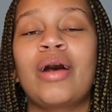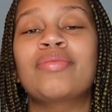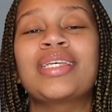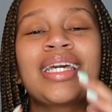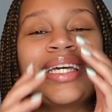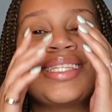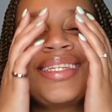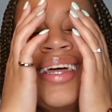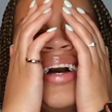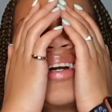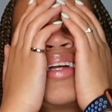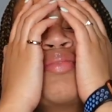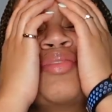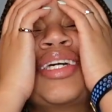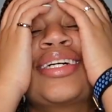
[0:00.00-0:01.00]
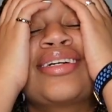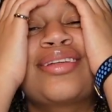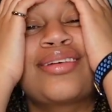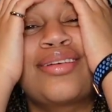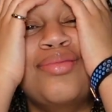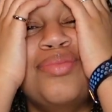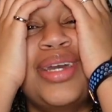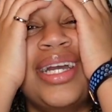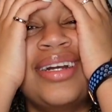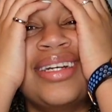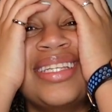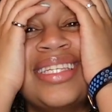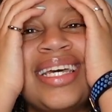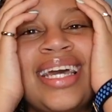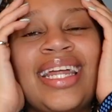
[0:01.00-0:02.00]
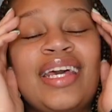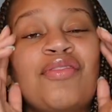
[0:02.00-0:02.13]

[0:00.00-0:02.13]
I was like, it's not going to be a good comparison.